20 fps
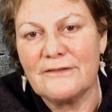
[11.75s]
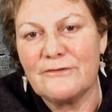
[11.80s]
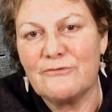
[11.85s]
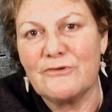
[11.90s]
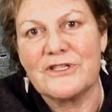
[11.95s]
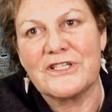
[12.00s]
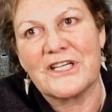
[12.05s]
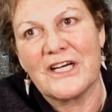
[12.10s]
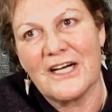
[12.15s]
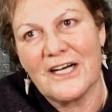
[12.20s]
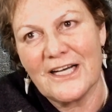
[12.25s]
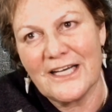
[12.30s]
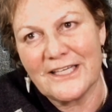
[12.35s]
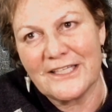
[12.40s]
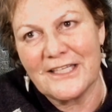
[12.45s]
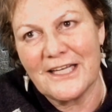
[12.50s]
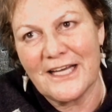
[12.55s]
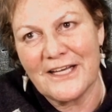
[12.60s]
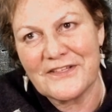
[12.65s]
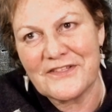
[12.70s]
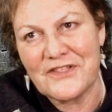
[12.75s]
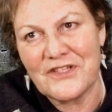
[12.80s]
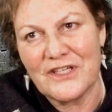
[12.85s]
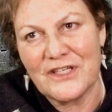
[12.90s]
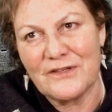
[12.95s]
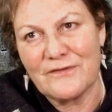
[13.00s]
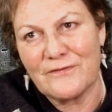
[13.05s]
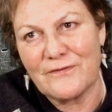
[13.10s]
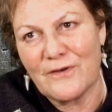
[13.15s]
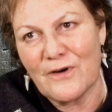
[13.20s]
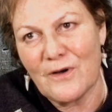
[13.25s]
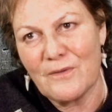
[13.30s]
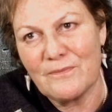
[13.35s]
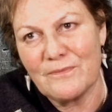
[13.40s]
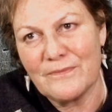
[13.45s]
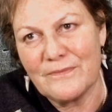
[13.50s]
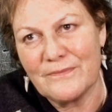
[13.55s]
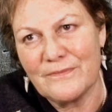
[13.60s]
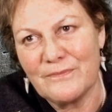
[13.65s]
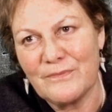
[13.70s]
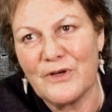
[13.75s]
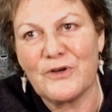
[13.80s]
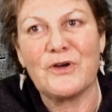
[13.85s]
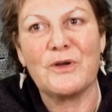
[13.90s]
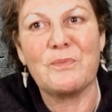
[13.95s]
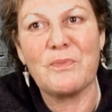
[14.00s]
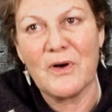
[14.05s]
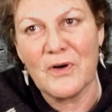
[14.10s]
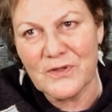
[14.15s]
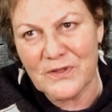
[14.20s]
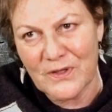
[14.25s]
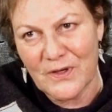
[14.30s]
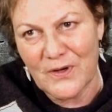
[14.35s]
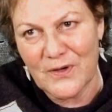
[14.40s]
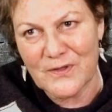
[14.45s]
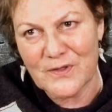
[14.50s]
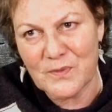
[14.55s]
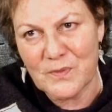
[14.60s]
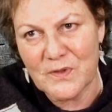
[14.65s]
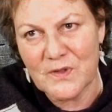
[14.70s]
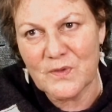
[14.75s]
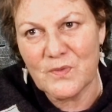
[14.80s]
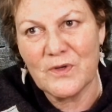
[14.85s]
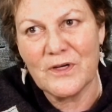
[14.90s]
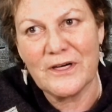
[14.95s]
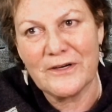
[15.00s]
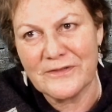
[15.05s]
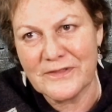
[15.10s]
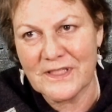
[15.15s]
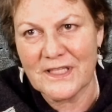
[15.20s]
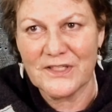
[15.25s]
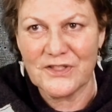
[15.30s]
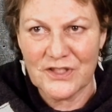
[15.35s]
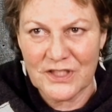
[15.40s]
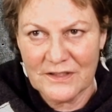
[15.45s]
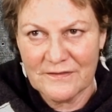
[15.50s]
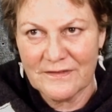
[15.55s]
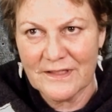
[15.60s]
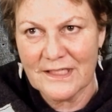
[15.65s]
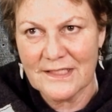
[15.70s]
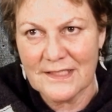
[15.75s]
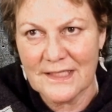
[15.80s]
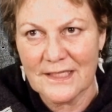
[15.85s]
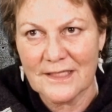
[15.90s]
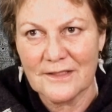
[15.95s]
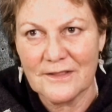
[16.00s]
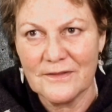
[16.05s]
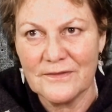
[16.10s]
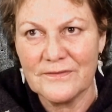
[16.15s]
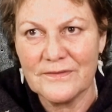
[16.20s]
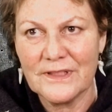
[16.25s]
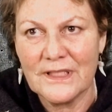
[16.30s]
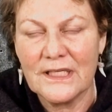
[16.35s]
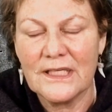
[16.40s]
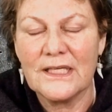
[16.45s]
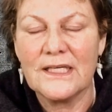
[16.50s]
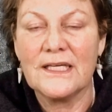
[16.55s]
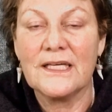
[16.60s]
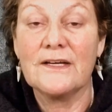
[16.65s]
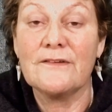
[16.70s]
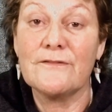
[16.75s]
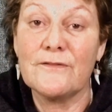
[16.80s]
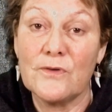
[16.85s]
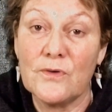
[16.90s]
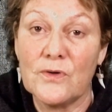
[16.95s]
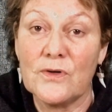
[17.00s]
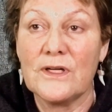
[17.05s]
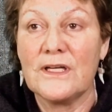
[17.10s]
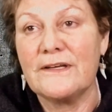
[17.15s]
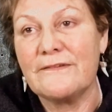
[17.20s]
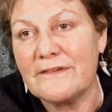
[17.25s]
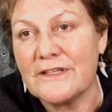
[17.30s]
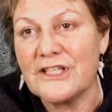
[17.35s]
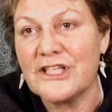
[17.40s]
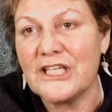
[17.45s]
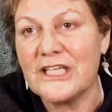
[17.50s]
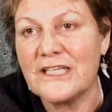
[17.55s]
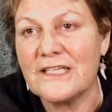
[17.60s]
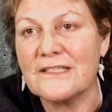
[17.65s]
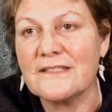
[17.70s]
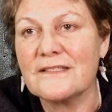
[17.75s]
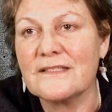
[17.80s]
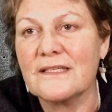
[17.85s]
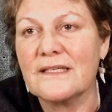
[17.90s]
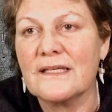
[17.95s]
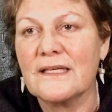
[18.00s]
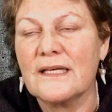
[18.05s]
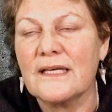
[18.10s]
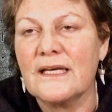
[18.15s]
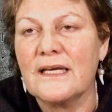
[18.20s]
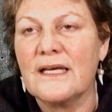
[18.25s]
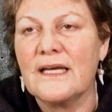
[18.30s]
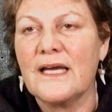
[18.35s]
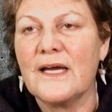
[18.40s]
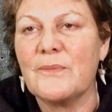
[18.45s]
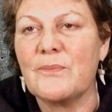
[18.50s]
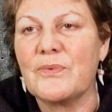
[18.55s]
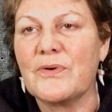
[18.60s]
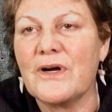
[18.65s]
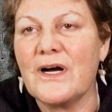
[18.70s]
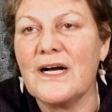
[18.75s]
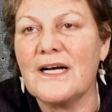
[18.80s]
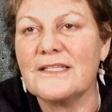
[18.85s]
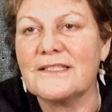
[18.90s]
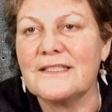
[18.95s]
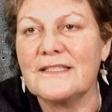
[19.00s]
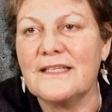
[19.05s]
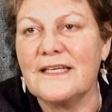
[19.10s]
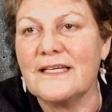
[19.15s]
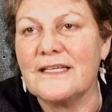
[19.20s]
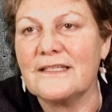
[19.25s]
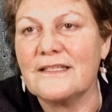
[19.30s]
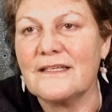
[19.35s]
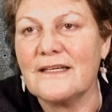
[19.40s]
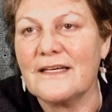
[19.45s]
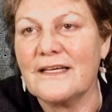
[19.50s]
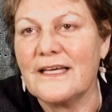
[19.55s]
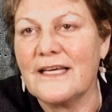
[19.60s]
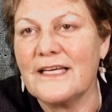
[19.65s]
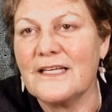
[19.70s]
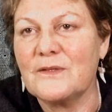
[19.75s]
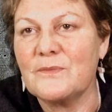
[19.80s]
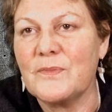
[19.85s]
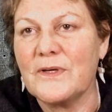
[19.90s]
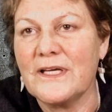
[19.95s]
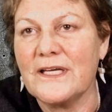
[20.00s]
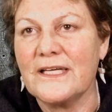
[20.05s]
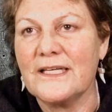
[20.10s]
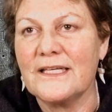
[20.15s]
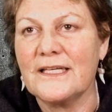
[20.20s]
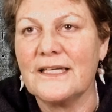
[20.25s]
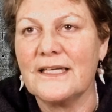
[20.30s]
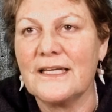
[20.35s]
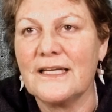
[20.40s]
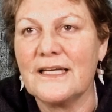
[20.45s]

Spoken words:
retired last year from Mary Potter Hospice, where I was the chief executive for 11 years. And prior to that, I had been